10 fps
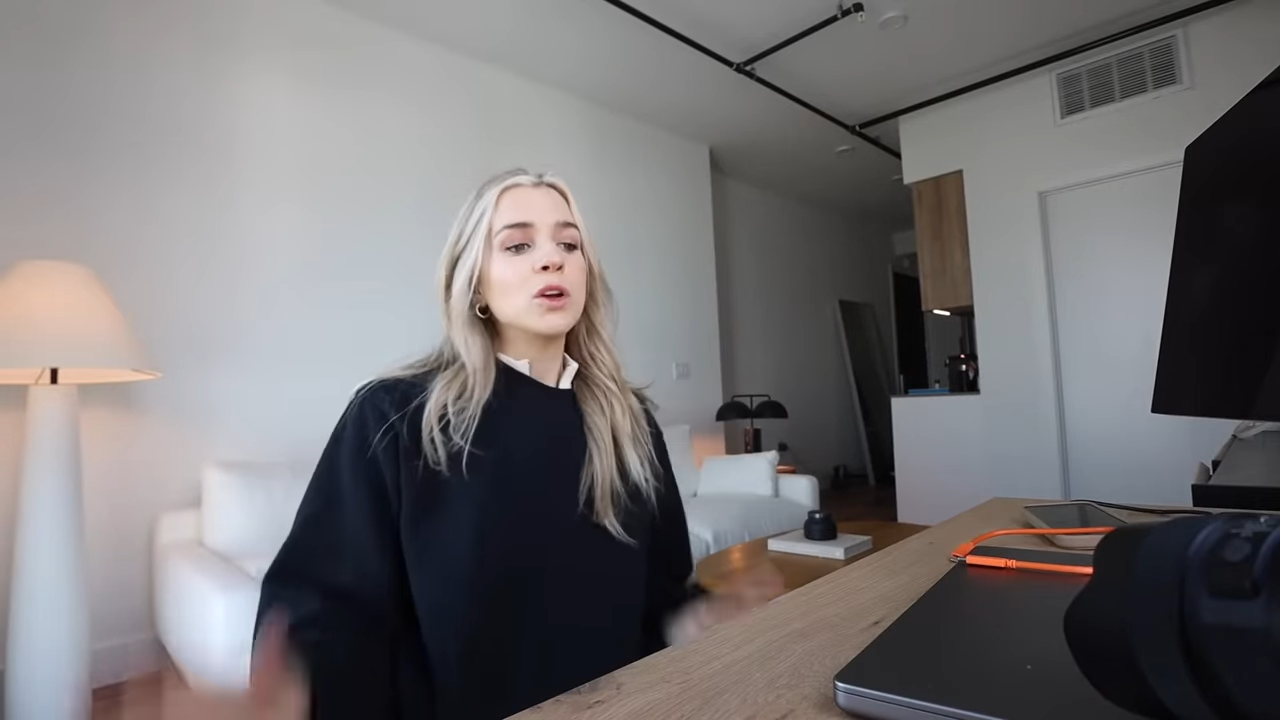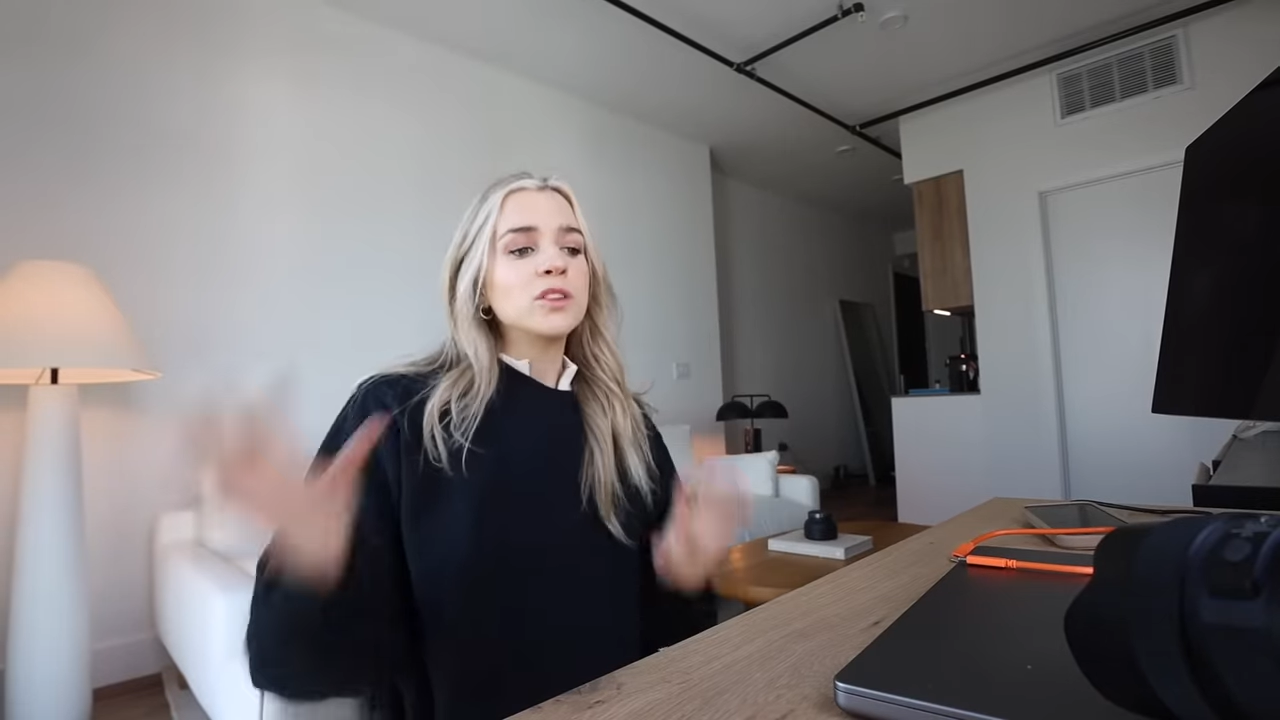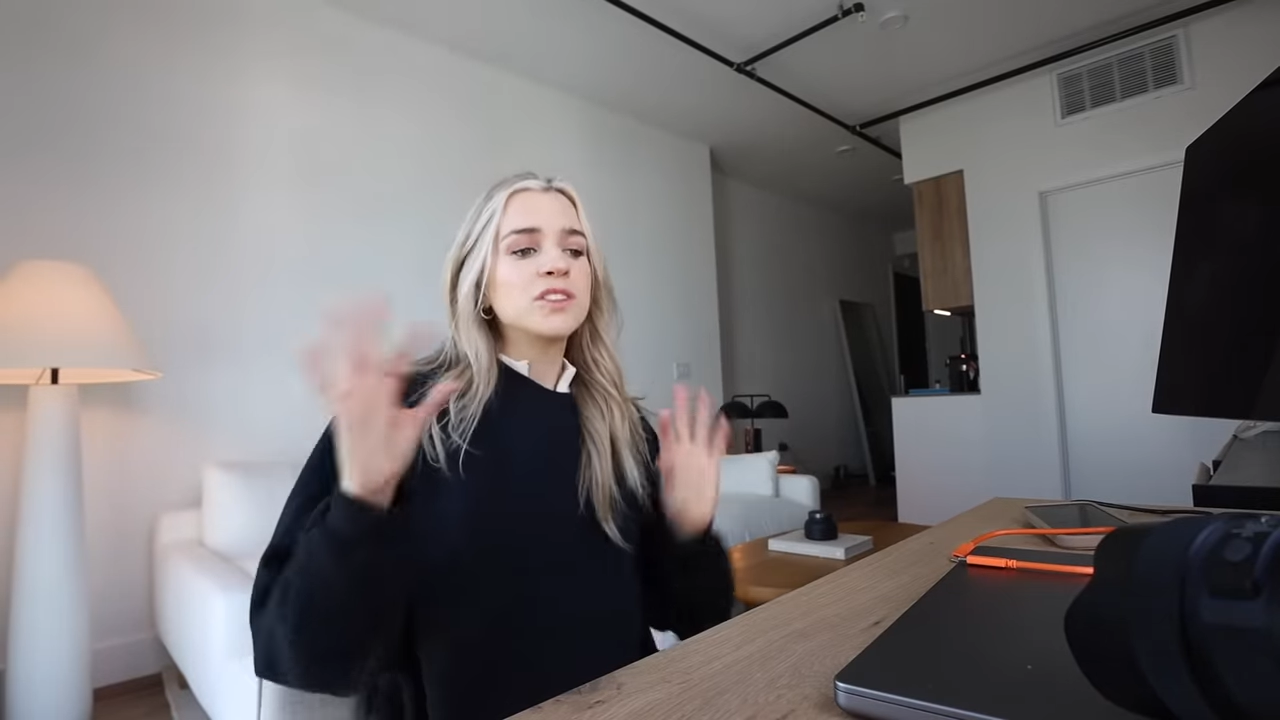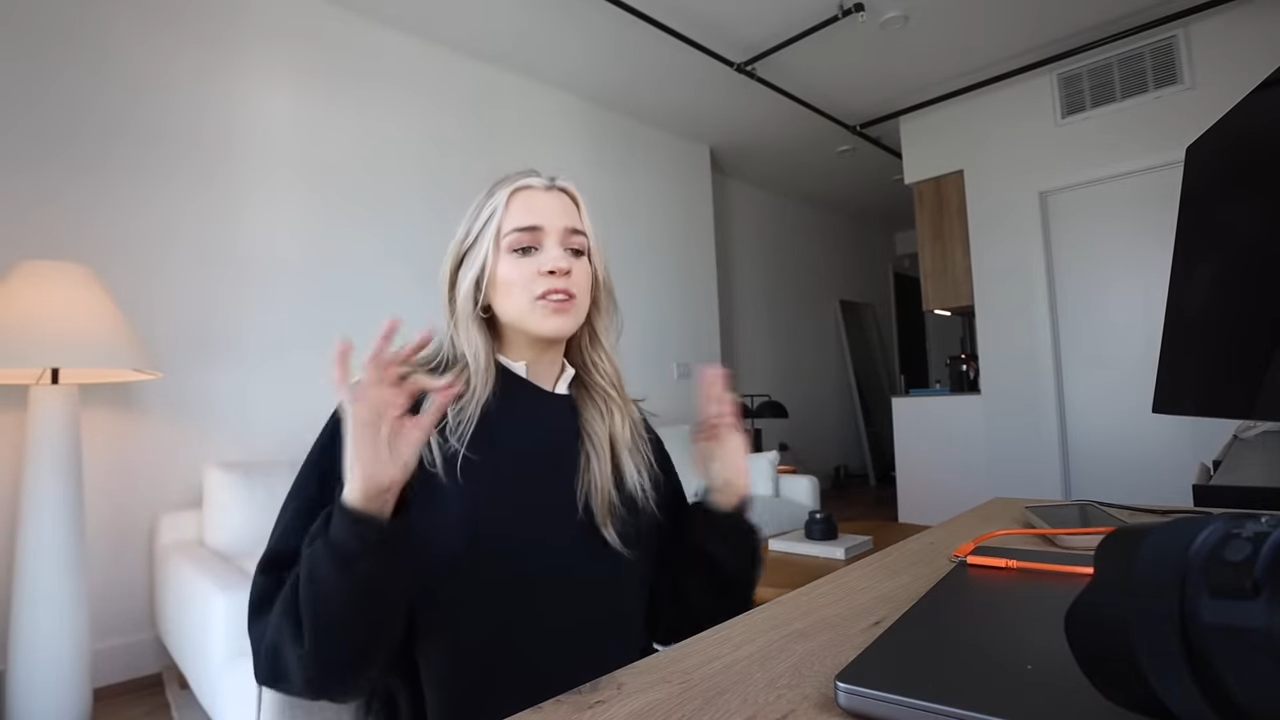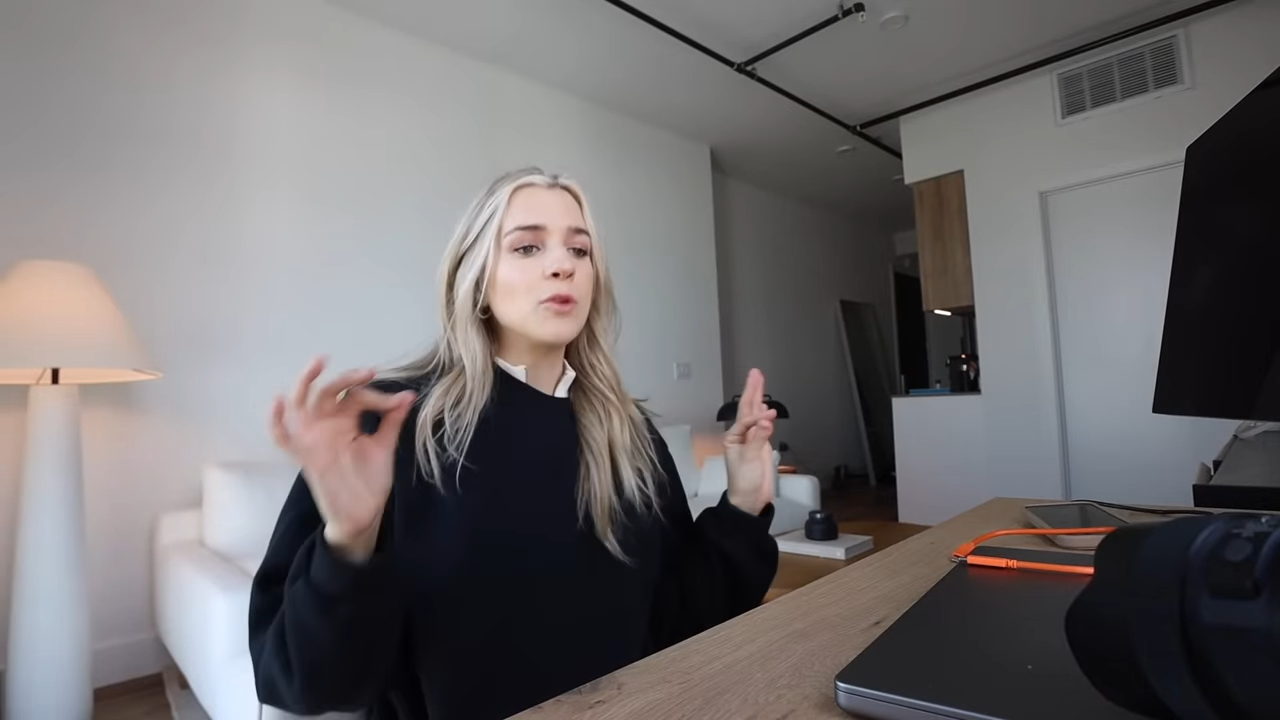
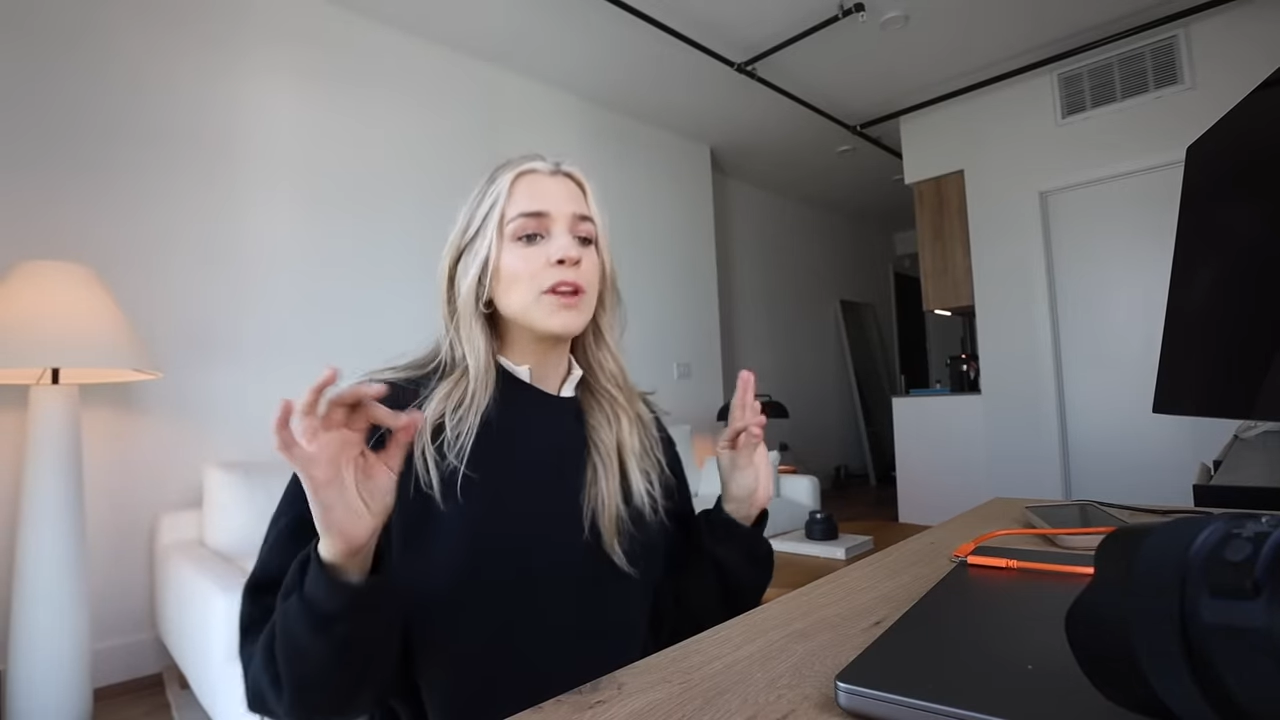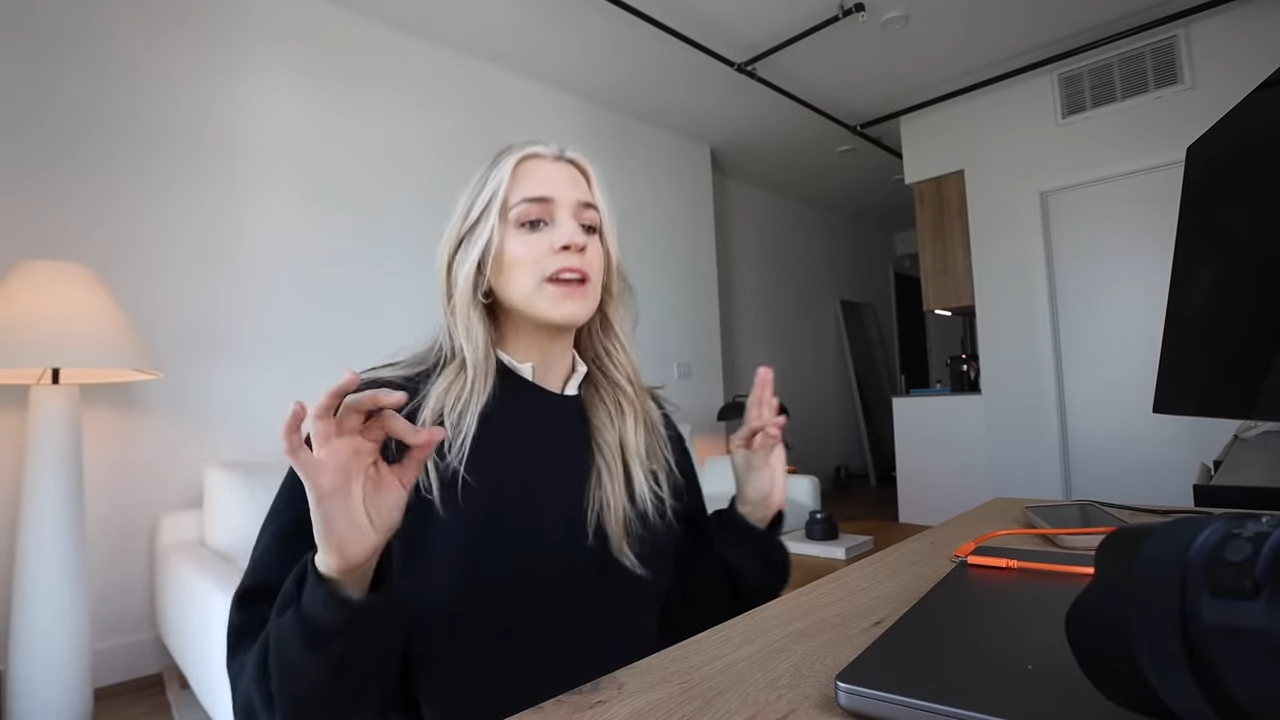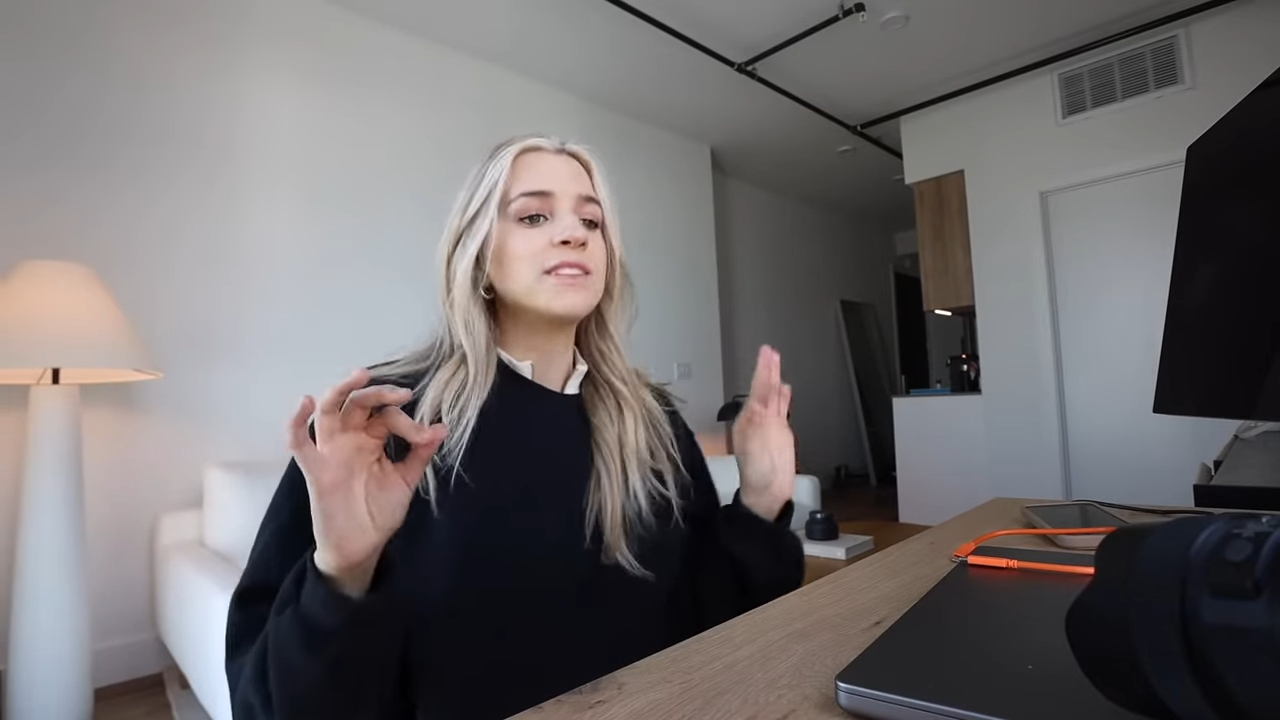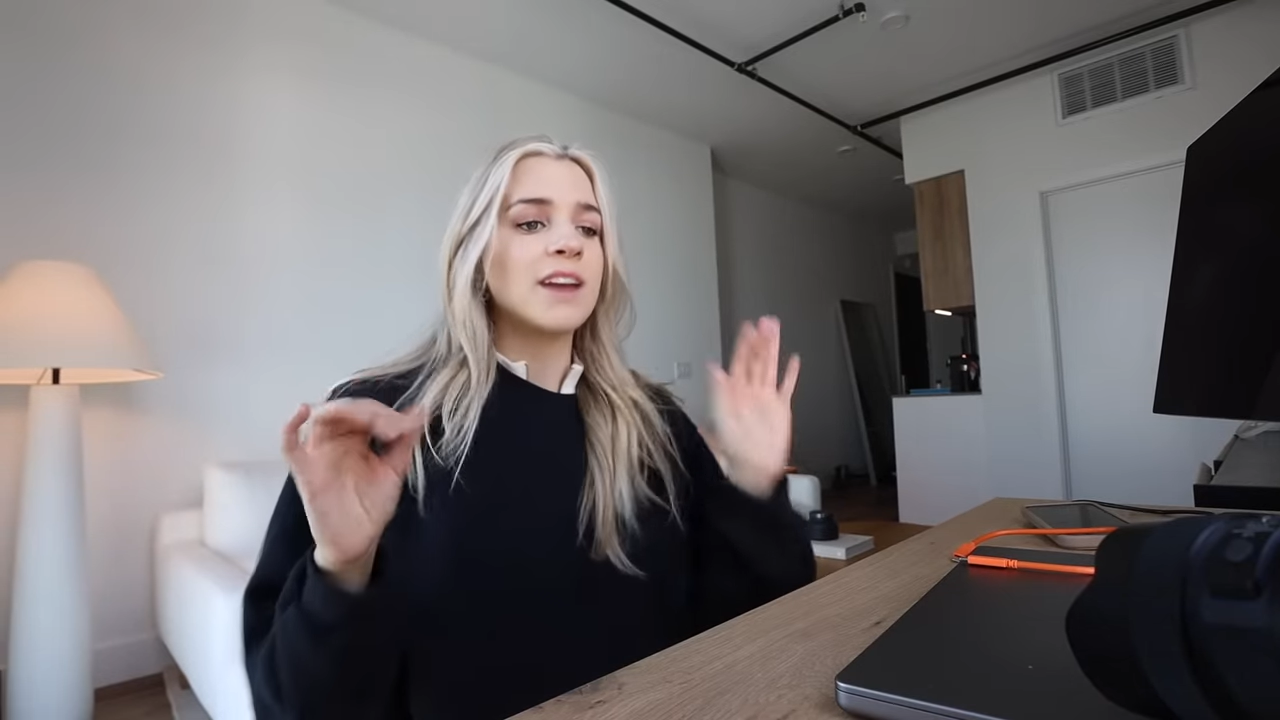so nice.